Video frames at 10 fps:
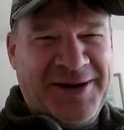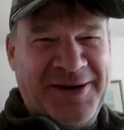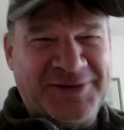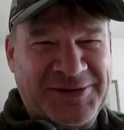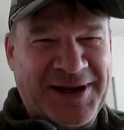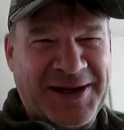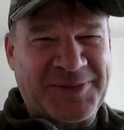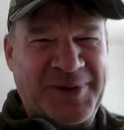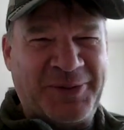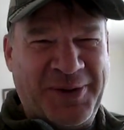Hard to
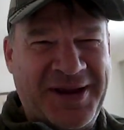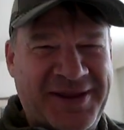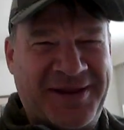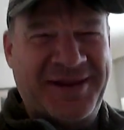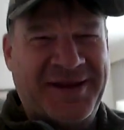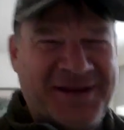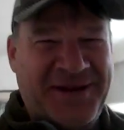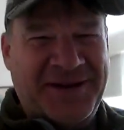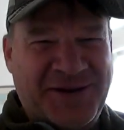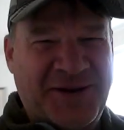catch my breath.
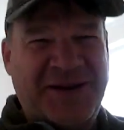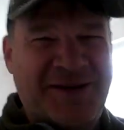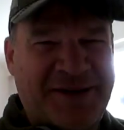And